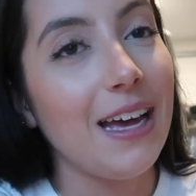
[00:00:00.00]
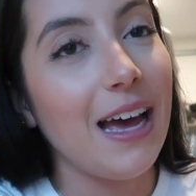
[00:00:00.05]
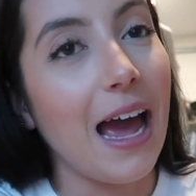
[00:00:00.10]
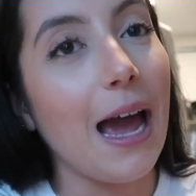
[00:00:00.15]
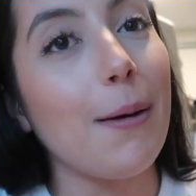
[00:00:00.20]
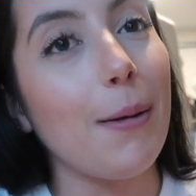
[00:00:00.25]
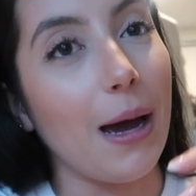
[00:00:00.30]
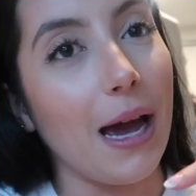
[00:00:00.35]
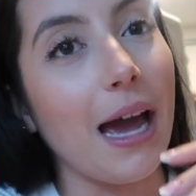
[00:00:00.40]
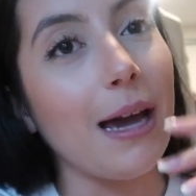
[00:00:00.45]

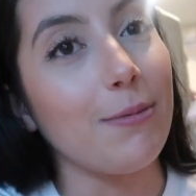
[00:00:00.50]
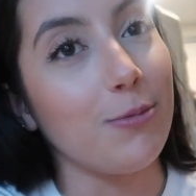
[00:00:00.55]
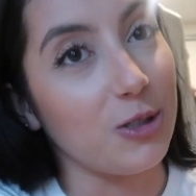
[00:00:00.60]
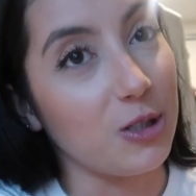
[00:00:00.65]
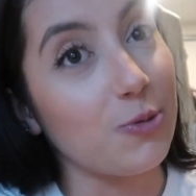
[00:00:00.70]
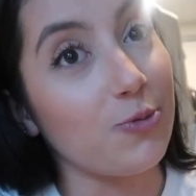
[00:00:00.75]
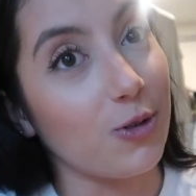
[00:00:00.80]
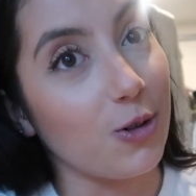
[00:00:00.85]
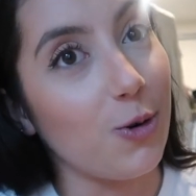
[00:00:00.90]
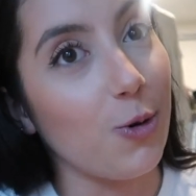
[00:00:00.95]
I, I
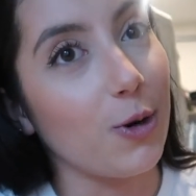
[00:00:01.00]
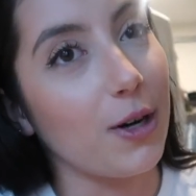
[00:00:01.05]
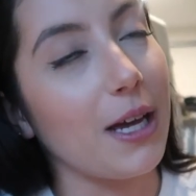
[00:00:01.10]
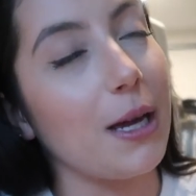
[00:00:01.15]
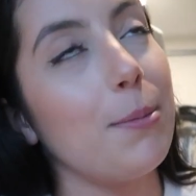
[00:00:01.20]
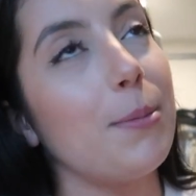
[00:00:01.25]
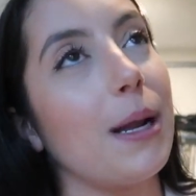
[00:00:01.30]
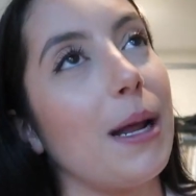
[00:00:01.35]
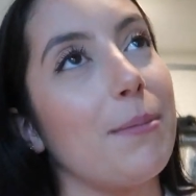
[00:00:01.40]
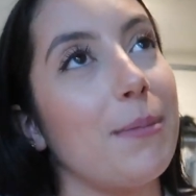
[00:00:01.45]
was
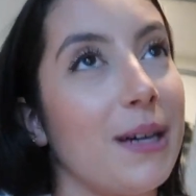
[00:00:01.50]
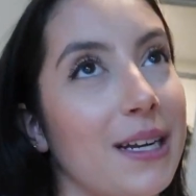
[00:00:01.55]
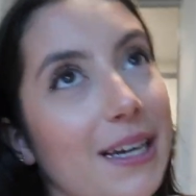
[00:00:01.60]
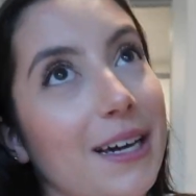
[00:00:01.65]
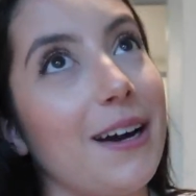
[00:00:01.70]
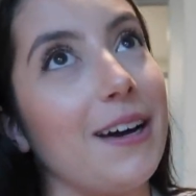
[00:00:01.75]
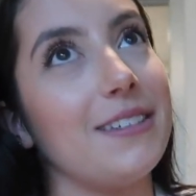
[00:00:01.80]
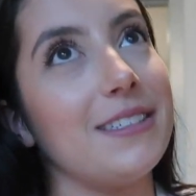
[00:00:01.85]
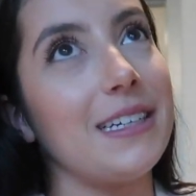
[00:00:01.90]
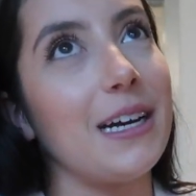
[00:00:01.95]
recording, but I'm gonna
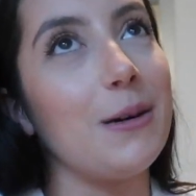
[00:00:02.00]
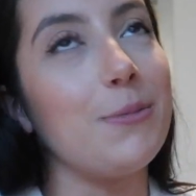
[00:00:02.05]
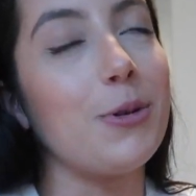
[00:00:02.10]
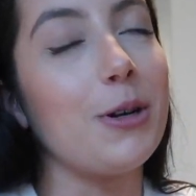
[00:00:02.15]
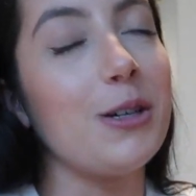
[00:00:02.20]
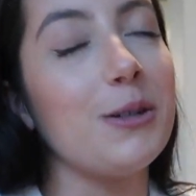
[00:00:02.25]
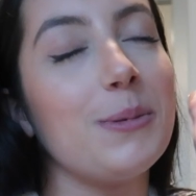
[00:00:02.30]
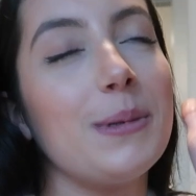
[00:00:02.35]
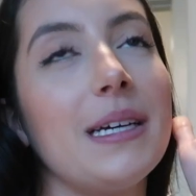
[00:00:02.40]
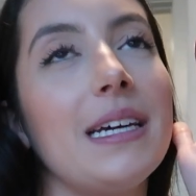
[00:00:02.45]
cut it out
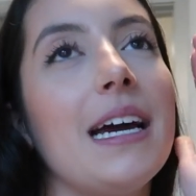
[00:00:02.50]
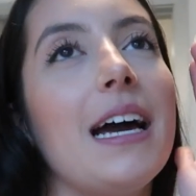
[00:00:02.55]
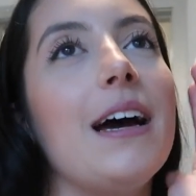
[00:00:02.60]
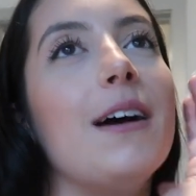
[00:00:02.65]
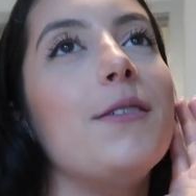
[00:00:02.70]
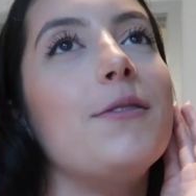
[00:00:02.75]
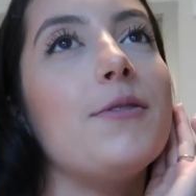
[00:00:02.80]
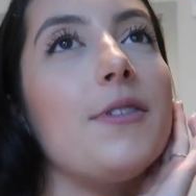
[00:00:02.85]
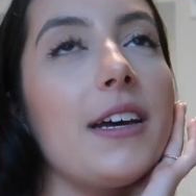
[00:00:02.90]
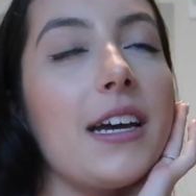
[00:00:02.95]
probably
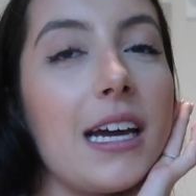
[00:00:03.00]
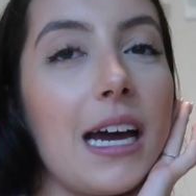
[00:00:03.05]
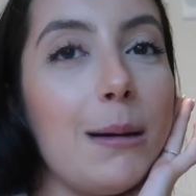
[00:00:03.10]
of like,